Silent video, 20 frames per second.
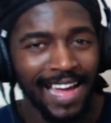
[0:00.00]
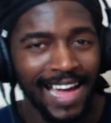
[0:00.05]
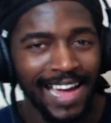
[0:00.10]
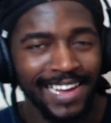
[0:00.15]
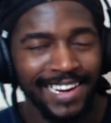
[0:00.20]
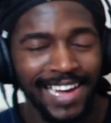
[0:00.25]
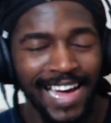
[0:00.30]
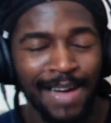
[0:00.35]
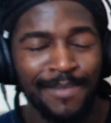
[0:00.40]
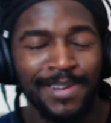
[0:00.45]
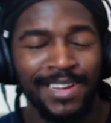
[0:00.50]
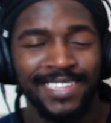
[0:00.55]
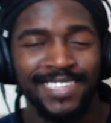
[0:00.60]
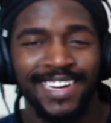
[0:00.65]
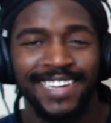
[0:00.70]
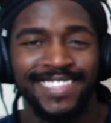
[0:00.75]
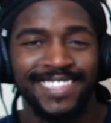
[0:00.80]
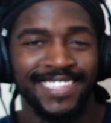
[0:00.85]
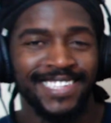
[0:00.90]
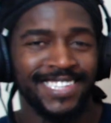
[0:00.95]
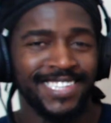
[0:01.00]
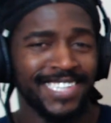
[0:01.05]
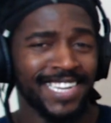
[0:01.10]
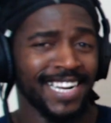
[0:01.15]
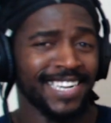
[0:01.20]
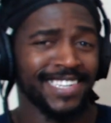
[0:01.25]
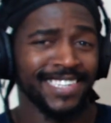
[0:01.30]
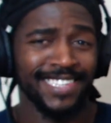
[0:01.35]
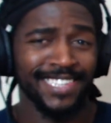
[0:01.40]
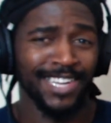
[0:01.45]
And I'm excited to
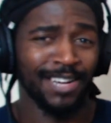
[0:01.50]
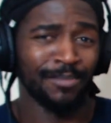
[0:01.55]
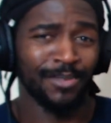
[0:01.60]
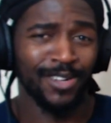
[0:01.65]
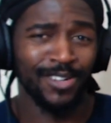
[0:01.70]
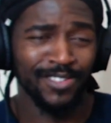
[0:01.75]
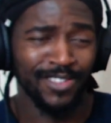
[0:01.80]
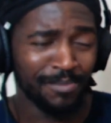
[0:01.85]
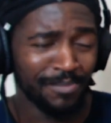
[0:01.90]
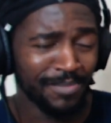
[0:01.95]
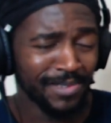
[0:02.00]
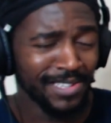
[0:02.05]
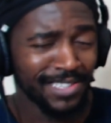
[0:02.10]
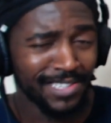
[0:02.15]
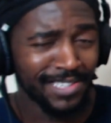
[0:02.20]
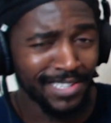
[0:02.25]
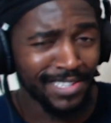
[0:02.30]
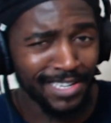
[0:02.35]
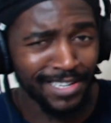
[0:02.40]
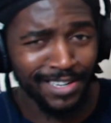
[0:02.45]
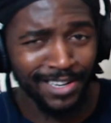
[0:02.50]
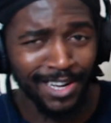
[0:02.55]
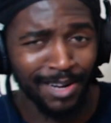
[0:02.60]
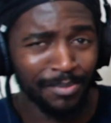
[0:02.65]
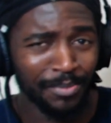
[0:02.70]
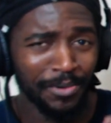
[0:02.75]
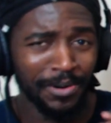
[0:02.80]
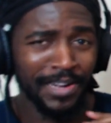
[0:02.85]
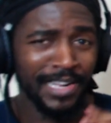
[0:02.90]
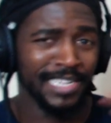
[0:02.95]
check this out because I've been seeing a
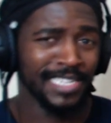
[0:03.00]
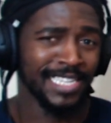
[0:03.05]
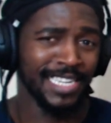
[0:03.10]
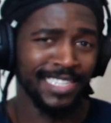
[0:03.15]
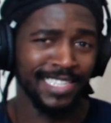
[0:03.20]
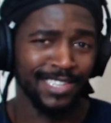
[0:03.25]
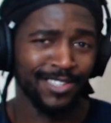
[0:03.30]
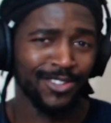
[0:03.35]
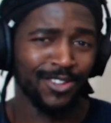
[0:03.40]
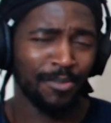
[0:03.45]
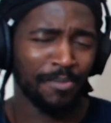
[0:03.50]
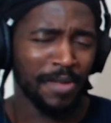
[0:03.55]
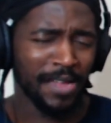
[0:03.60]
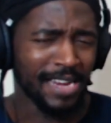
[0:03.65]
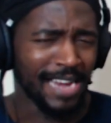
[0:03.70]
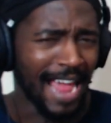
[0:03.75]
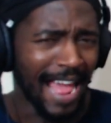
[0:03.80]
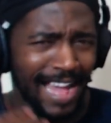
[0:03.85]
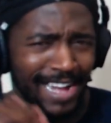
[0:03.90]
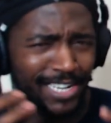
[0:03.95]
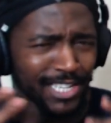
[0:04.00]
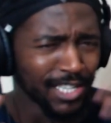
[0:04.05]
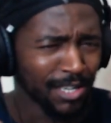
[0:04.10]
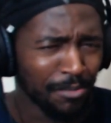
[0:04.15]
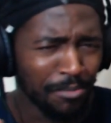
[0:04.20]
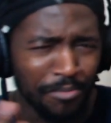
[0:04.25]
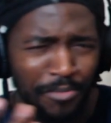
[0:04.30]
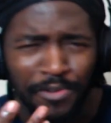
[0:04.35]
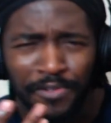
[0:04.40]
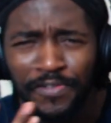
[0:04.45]
couple of hints that this could be an action
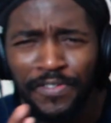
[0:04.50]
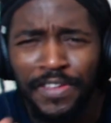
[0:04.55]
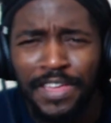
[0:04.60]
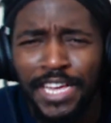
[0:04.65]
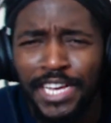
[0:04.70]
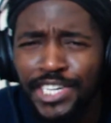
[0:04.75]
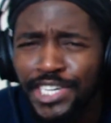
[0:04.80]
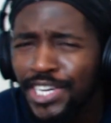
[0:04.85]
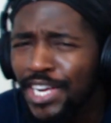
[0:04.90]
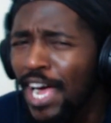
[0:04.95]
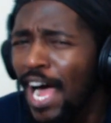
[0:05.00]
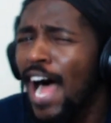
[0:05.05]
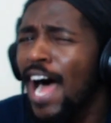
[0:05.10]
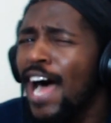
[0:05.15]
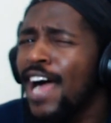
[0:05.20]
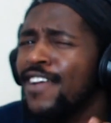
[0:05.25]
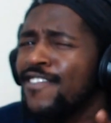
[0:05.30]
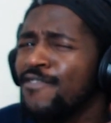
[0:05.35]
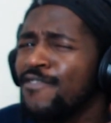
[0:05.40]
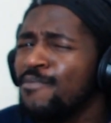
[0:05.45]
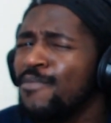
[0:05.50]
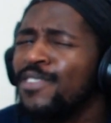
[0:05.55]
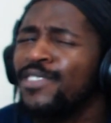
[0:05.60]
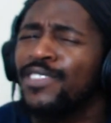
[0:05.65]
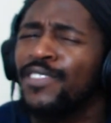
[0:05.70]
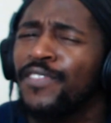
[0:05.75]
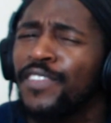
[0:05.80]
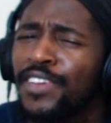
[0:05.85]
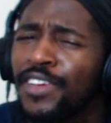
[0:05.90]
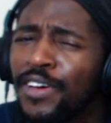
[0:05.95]
movie-ish kind of
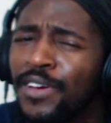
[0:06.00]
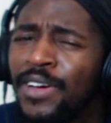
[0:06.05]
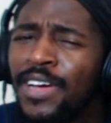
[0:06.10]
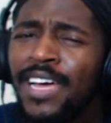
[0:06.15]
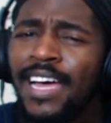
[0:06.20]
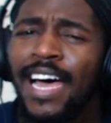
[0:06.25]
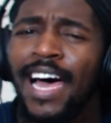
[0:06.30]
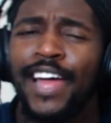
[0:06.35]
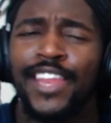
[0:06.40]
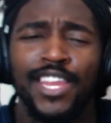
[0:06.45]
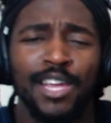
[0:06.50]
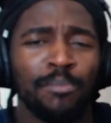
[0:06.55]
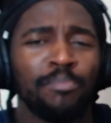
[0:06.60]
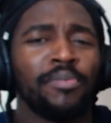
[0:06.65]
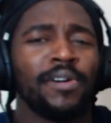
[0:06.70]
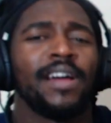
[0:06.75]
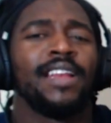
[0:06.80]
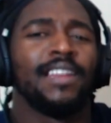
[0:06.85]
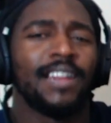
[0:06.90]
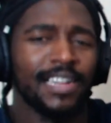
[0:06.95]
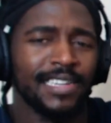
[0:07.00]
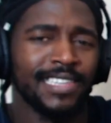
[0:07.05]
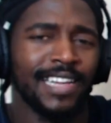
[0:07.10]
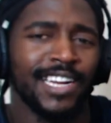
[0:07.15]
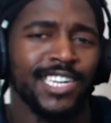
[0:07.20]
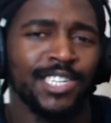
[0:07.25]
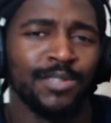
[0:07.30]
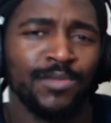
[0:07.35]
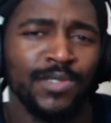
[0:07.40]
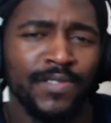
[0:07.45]
music video. And your boy likes
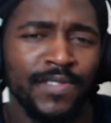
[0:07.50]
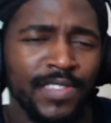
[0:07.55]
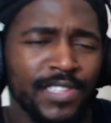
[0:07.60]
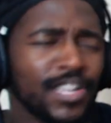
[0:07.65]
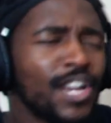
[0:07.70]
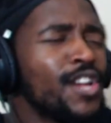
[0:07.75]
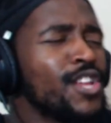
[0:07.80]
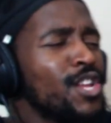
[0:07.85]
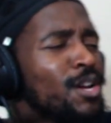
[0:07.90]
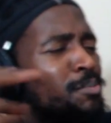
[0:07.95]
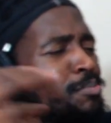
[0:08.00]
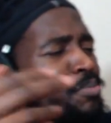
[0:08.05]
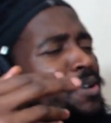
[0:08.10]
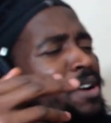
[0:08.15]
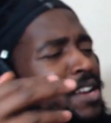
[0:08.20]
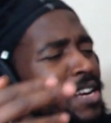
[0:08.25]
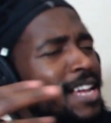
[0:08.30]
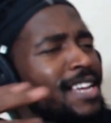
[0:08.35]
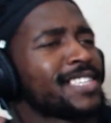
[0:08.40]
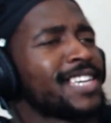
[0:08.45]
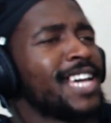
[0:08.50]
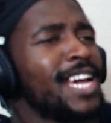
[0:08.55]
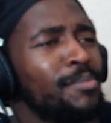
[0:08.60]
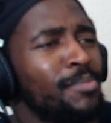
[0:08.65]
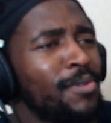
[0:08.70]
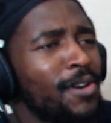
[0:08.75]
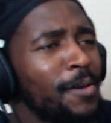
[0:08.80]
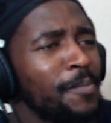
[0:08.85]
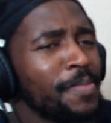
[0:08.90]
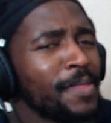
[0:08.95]
action movies, your boy likes
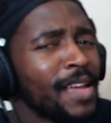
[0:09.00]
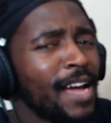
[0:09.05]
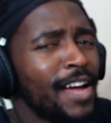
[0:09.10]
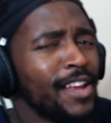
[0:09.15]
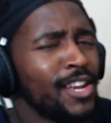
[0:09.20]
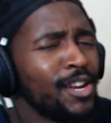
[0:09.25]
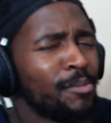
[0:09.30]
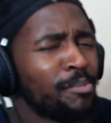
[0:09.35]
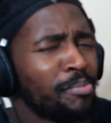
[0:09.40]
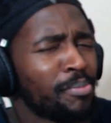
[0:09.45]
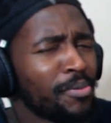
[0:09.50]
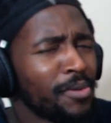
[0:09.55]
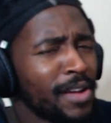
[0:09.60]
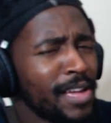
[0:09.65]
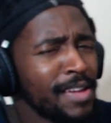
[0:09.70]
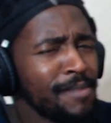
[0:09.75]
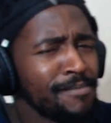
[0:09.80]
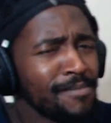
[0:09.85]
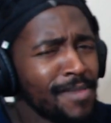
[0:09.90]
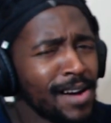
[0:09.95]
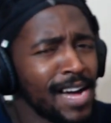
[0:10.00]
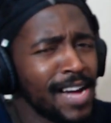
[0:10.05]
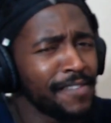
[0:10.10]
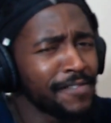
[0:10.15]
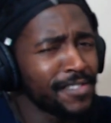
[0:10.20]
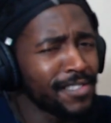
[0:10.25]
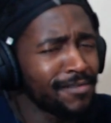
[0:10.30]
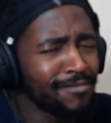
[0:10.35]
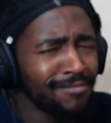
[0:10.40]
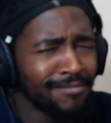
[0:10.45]
K-pop, and your boy might
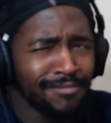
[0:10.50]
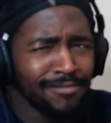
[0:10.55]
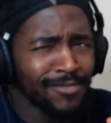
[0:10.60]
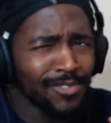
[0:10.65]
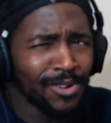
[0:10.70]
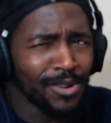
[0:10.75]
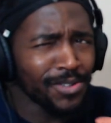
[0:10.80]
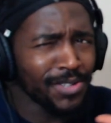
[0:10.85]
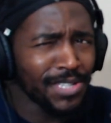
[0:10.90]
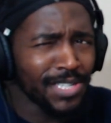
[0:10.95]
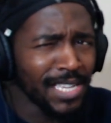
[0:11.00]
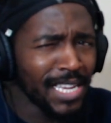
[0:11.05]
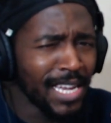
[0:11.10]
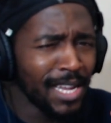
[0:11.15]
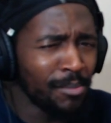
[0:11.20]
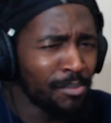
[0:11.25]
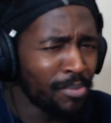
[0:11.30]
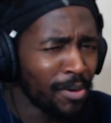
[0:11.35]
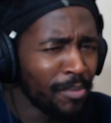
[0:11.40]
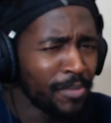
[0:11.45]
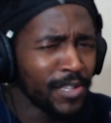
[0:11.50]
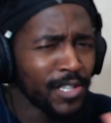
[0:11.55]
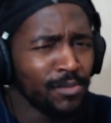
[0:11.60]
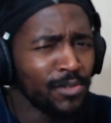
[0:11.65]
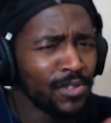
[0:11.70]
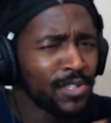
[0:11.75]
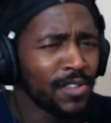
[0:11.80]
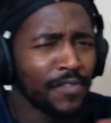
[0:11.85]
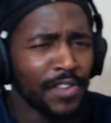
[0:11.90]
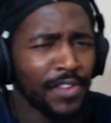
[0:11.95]
have not seen Bobby's
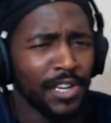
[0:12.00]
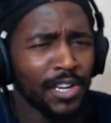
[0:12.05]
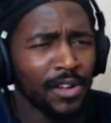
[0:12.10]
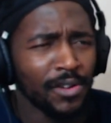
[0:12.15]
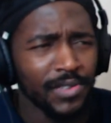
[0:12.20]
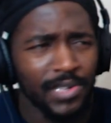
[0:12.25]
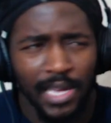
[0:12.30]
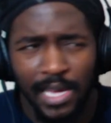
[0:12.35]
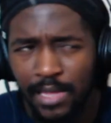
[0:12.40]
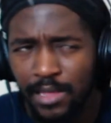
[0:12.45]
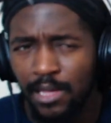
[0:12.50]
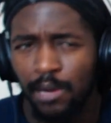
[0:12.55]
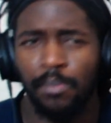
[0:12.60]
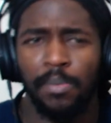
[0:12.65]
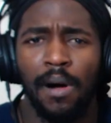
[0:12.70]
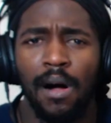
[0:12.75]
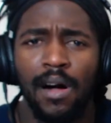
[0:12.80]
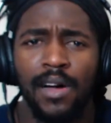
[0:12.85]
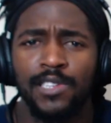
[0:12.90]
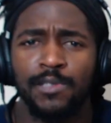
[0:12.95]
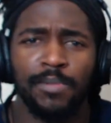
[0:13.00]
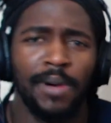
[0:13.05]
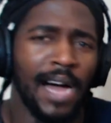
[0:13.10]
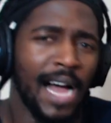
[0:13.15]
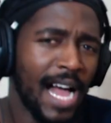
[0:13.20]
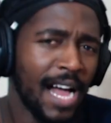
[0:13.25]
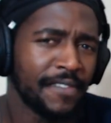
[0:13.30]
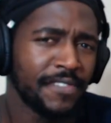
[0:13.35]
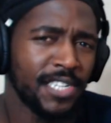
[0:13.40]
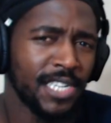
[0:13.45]
music videos in the past, but
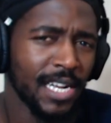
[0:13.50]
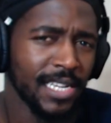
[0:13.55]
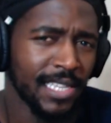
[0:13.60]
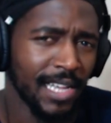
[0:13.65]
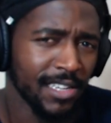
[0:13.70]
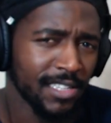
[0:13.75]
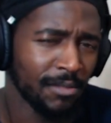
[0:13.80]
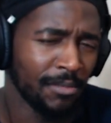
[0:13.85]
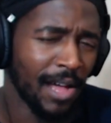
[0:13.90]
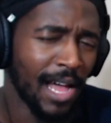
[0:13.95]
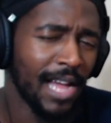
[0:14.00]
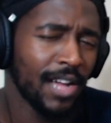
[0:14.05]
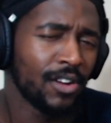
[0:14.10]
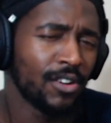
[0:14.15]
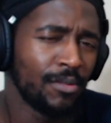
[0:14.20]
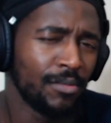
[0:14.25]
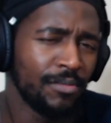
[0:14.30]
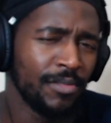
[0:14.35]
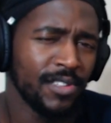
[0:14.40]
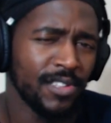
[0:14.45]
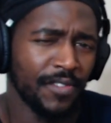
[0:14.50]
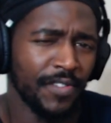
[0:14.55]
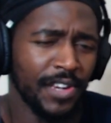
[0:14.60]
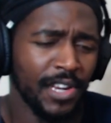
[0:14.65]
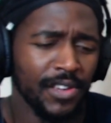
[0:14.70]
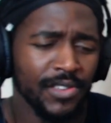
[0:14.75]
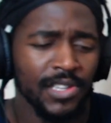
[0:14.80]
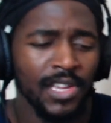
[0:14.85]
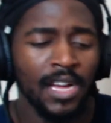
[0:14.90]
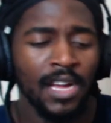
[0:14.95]
I have checked out some Icon music
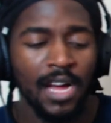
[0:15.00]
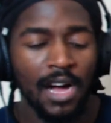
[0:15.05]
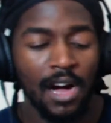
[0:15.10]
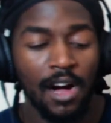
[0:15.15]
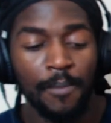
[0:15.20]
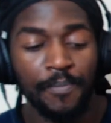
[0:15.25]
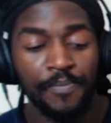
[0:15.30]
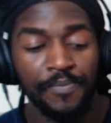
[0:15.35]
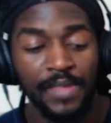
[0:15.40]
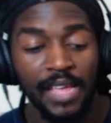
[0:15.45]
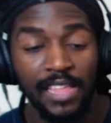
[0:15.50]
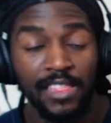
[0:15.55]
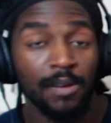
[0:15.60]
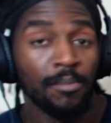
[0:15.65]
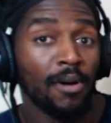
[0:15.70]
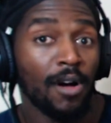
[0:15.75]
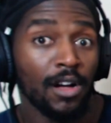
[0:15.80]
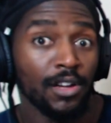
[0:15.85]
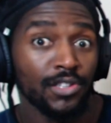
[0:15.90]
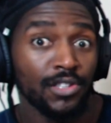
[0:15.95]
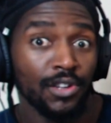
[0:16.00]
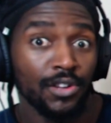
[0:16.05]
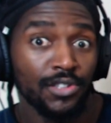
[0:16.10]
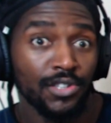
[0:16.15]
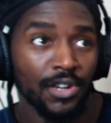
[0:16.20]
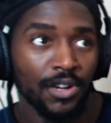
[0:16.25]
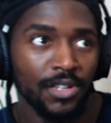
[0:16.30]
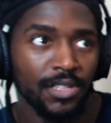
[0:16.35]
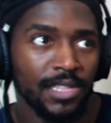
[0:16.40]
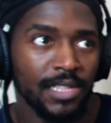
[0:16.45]
videos in the past though,
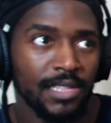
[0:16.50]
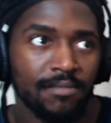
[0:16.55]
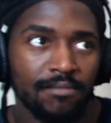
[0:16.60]
so